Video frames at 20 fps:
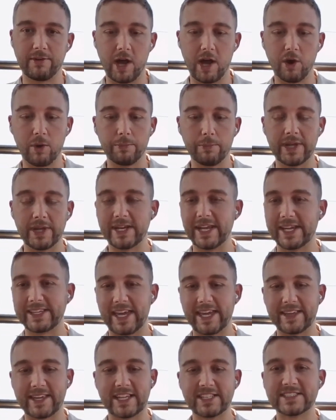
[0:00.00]
file. But
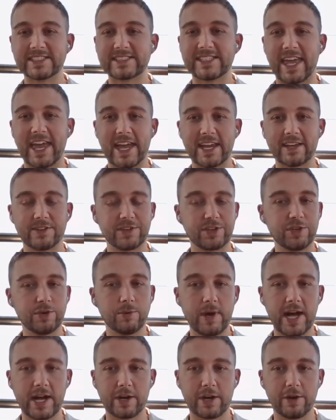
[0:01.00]
again, they just scanned the
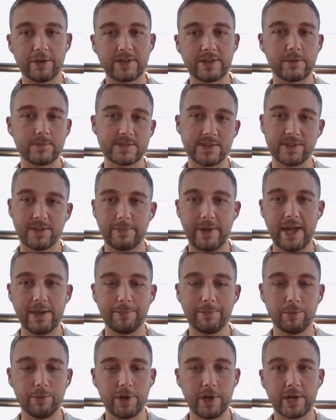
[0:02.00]
QR code that was on the
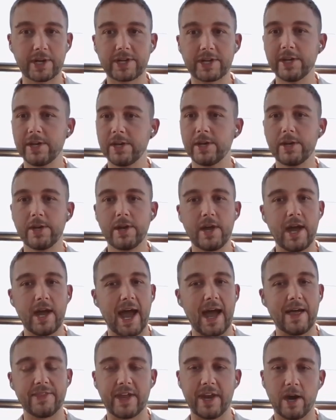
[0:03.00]
paperwork,
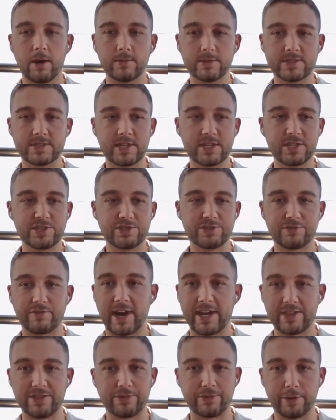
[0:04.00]
and then I was
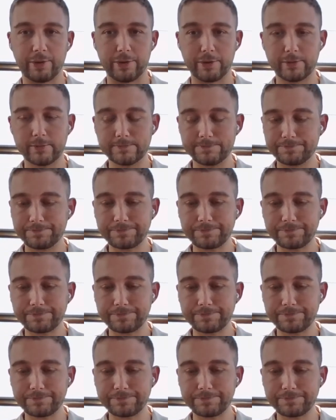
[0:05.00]
straight through.